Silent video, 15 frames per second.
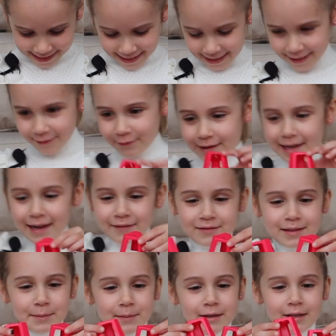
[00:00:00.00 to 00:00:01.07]
Here we have
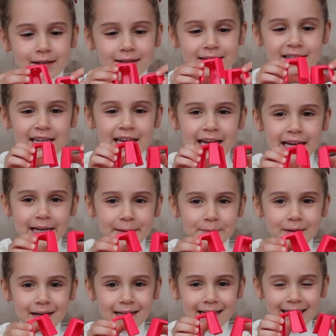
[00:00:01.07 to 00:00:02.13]
some little
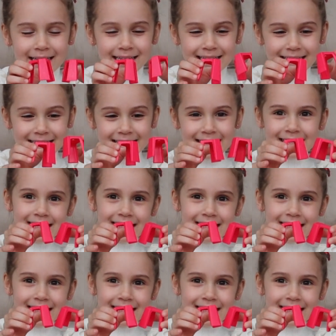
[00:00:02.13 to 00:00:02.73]
tables.